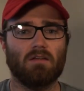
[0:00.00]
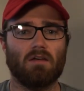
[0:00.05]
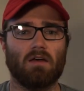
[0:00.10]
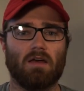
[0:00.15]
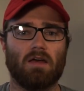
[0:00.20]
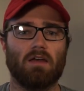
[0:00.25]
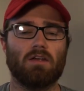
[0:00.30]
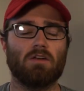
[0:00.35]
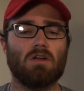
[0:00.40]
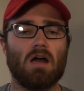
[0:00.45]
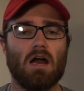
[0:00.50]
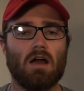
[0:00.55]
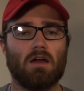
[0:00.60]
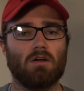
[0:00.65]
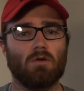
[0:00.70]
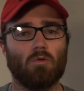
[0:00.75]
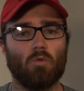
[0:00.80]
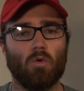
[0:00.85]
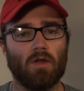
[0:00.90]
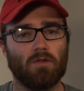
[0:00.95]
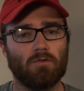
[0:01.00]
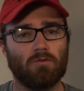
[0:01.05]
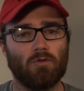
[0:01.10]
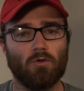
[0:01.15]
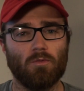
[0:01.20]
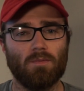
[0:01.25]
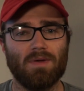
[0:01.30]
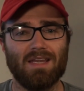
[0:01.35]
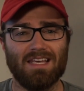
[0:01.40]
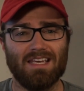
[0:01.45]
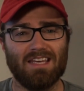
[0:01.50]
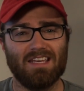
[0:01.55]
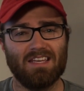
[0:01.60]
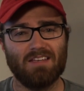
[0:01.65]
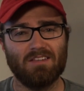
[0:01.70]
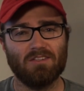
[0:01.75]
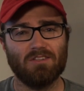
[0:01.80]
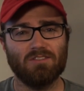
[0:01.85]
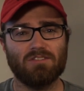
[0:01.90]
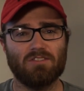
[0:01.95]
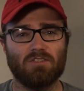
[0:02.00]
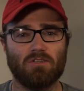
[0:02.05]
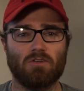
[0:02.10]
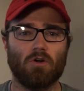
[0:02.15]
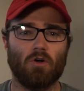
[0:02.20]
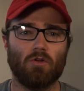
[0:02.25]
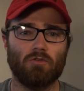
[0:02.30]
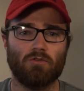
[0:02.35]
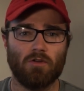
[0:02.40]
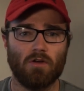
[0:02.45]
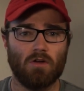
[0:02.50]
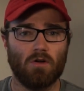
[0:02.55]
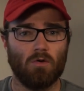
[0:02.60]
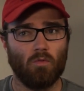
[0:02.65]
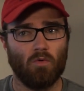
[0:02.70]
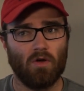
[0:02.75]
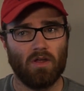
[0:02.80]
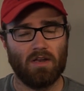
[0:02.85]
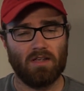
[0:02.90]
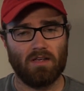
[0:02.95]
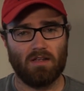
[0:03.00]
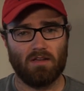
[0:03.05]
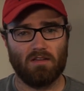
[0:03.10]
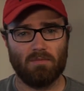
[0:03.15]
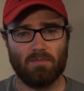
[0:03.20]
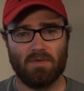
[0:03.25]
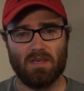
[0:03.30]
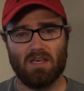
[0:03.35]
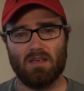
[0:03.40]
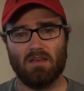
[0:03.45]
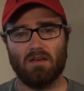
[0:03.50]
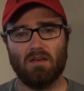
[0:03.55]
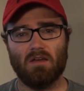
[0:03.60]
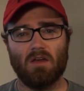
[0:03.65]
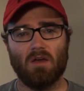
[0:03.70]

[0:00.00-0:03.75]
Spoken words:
You're not gonna want too many hills, and you're also gonna want it to be